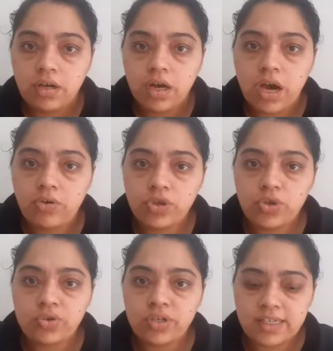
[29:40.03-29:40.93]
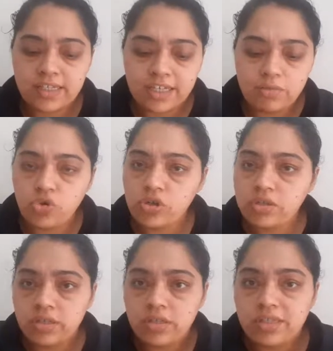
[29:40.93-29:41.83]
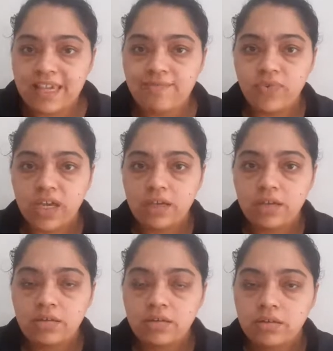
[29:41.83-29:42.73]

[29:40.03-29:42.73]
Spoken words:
How to use resin in molds? In the same way,